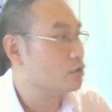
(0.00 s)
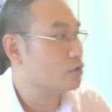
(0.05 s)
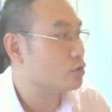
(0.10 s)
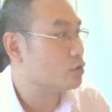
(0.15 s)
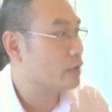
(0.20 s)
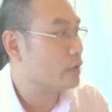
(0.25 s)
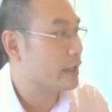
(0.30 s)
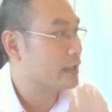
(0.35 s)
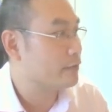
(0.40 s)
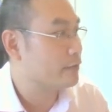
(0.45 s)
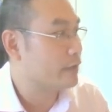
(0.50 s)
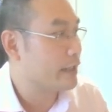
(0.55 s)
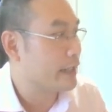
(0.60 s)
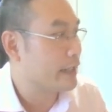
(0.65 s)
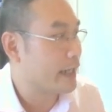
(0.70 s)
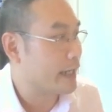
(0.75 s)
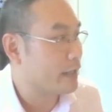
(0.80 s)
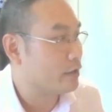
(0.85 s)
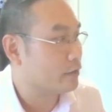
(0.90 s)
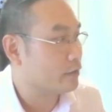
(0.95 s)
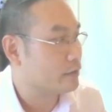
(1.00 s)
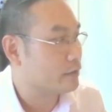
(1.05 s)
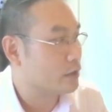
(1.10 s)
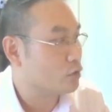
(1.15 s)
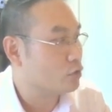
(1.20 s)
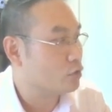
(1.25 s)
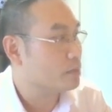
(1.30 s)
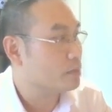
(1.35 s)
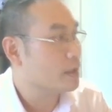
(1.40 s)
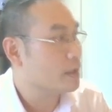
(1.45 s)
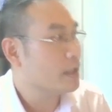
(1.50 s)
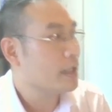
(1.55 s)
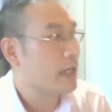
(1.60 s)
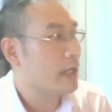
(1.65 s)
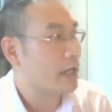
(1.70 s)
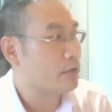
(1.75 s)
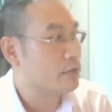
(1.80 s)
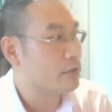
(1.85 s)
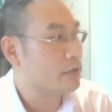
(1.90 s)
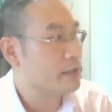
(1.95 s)
So at the very end of the loop,
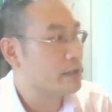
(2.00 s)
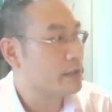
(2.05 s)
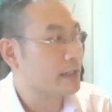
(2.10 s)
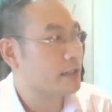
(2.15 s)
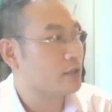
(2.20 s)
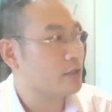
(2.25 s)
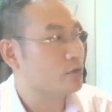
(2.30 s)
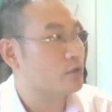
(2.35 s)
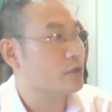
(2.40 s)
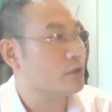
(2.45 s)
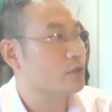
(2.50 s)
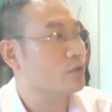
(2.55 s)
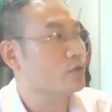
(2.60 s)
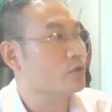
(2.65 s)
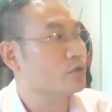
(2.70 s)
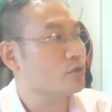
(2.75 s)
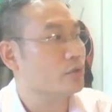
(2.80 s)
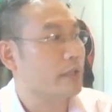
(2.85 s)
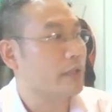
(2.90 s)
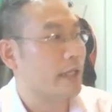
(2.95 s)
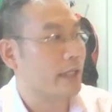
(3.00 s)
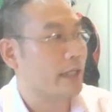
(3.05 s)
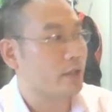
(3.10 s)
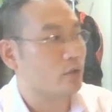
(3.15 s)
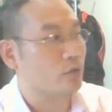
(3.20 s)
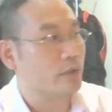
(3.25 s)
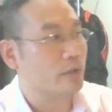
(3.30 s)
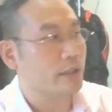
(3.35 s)
I reset it to 0 so that I go